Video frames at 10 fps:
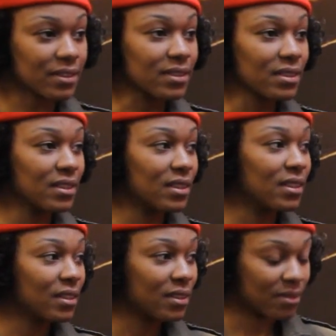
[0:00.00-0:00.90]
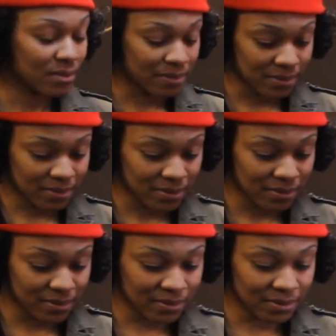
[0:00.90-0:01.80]

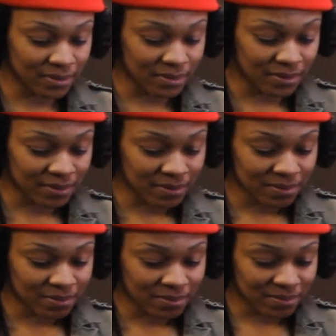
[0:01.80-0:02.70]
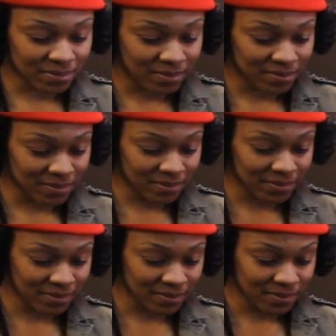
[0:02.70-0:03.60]

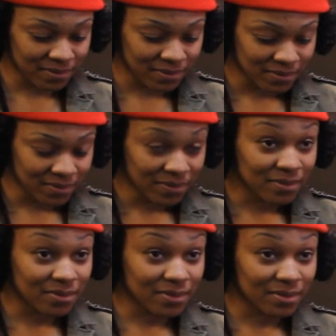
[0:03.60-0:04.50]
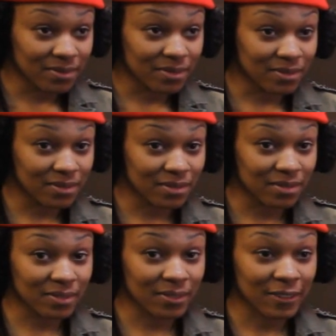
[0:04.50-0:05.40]

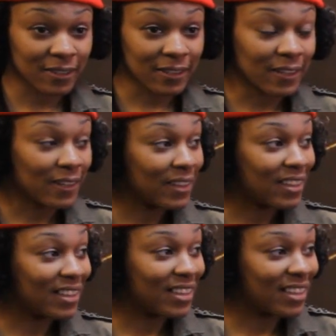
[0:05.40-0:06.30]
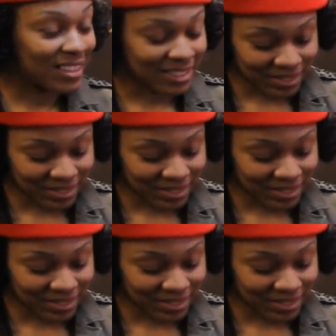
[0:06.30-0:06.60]
No words are spoken by the person on screen.